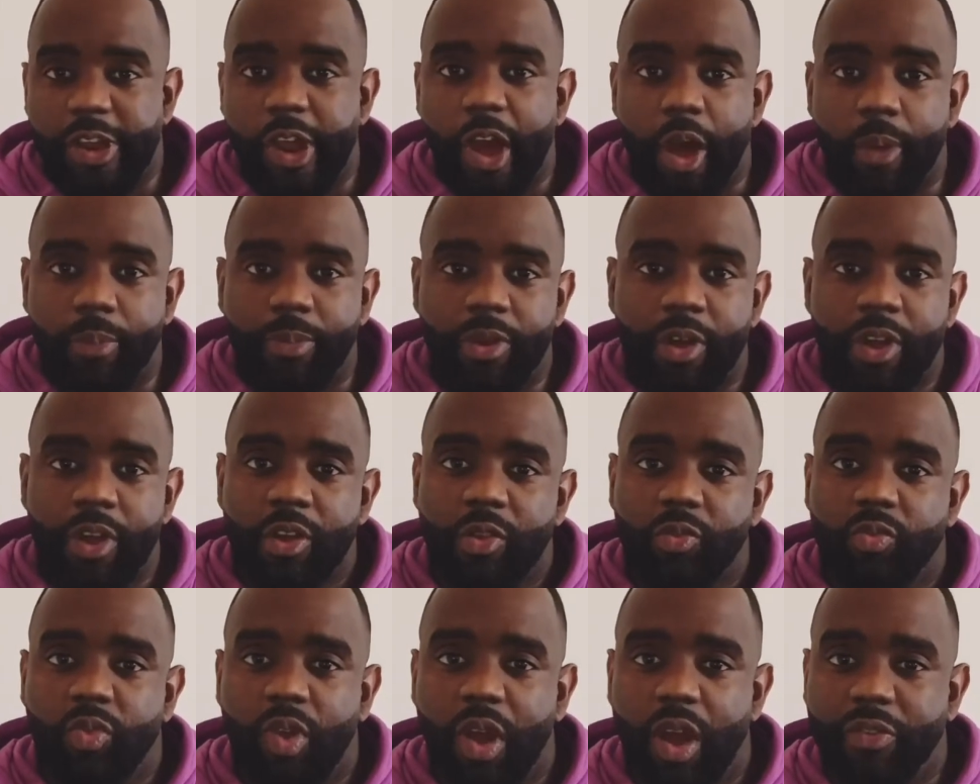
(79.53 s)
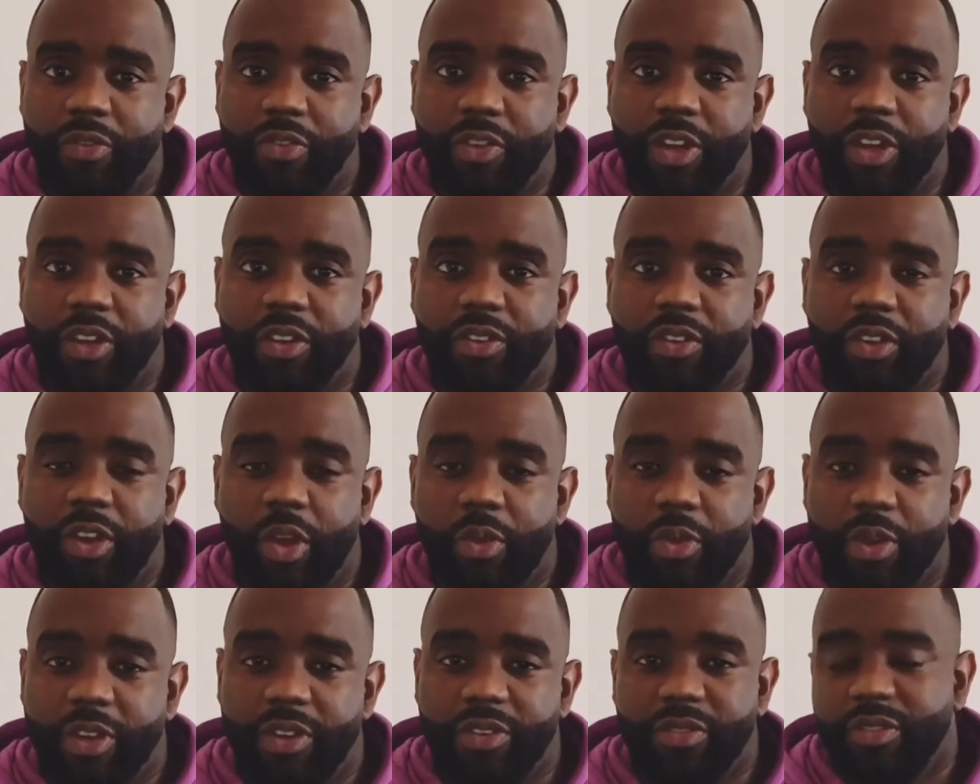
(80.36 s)
up rather than
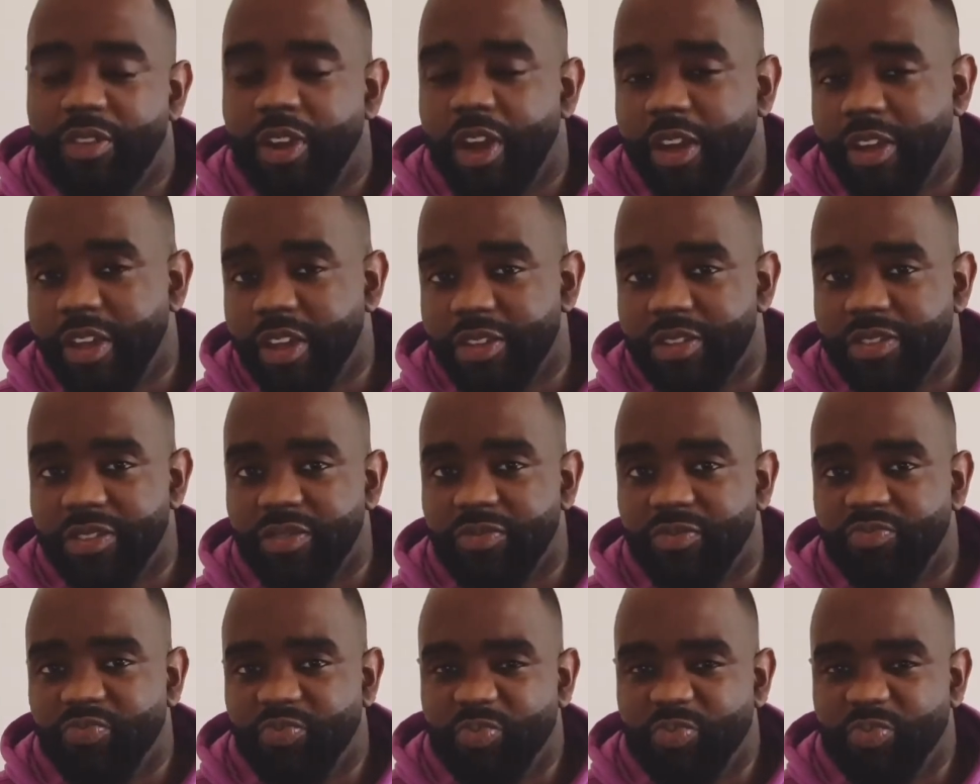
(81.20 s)
going, I guess,